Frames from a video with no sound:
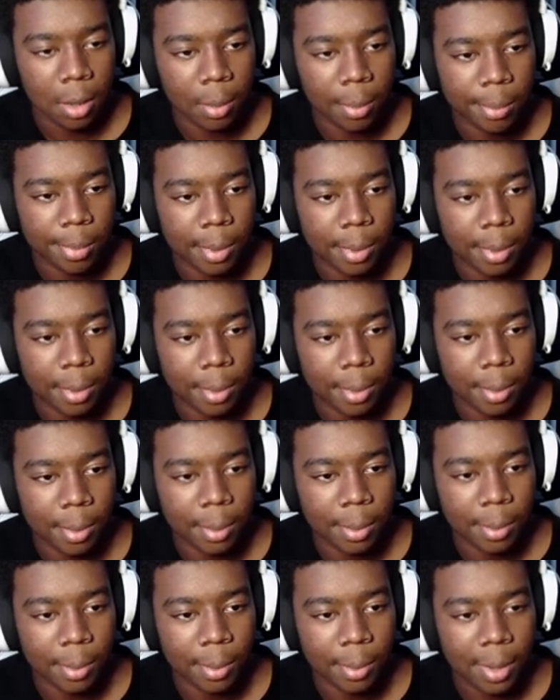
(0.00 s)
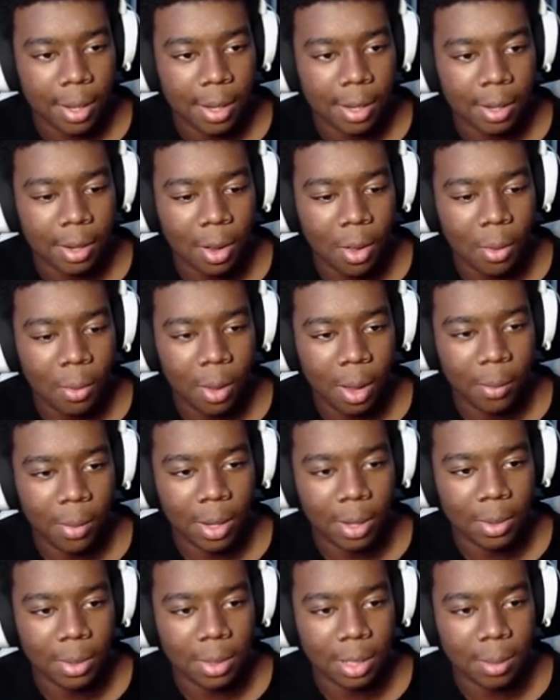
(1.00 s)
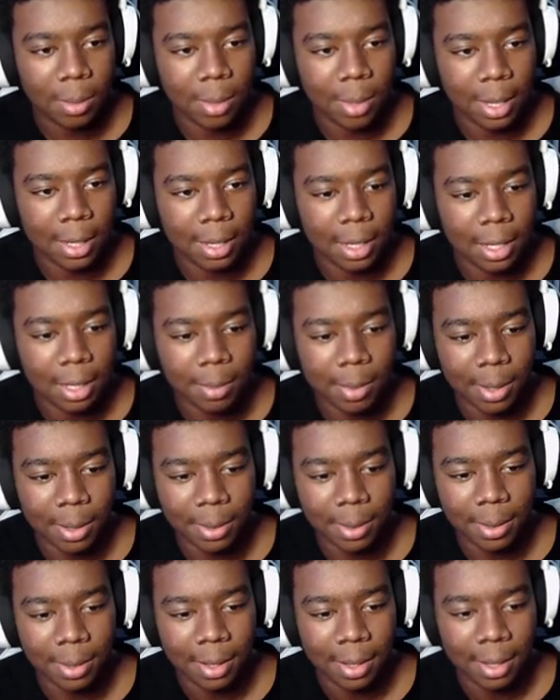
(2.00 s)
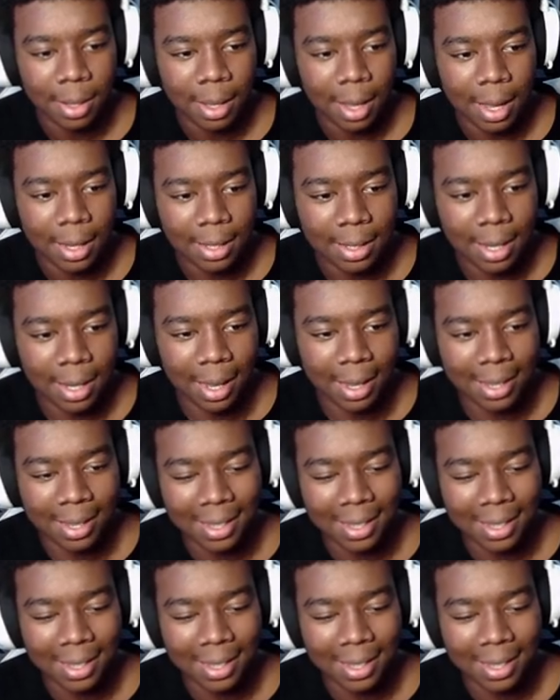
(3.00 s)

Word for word: Bro, we, no way we do something like this, bro. I suck.